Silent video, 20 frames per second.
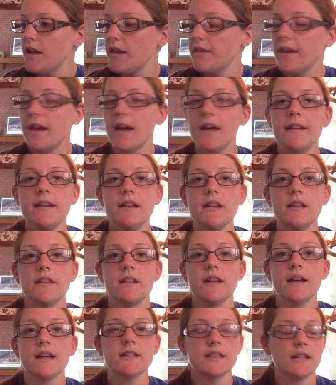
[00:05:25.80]
Then the
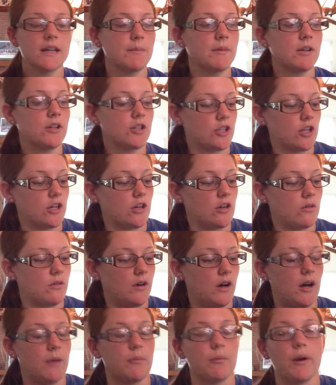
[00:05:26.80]
next thing I'm going to show,
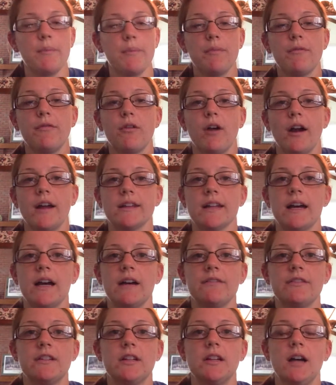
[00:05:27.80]
right before I
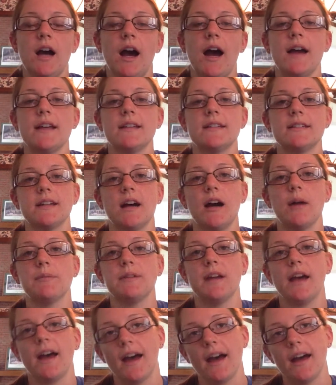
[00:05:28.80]
left, I stopped
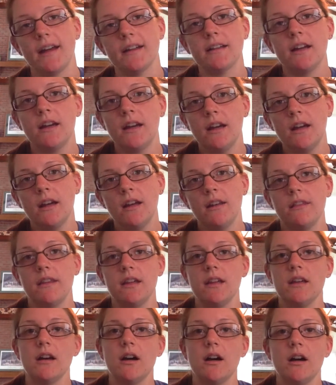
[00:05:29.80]
at
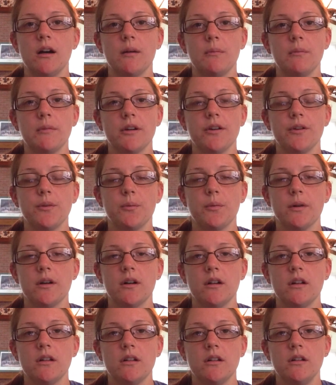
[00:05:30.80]
the
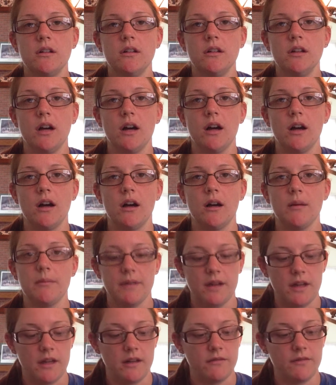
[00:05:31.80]
Goodwill
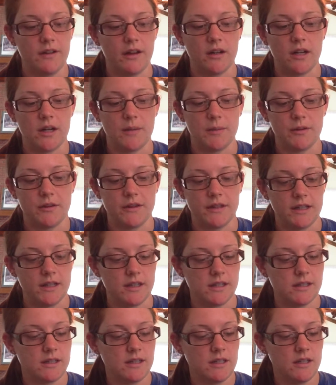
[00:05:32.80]
and found a couple
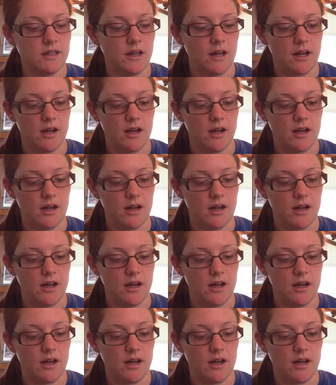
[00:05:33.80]
things.